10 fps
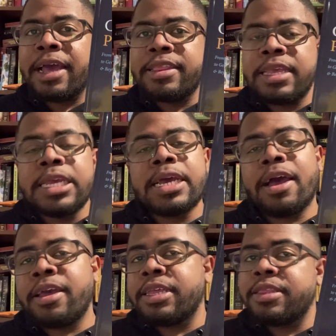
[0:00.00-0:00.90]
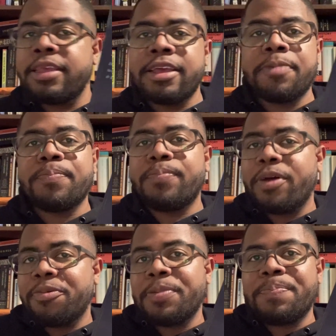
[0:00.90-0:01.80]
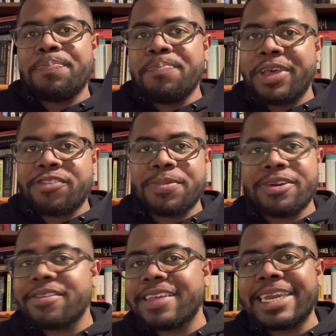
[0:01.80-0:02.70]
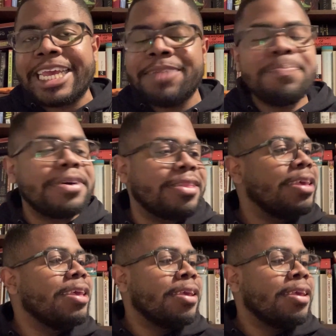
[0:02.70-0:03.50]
I think I probably mispronounced that name, but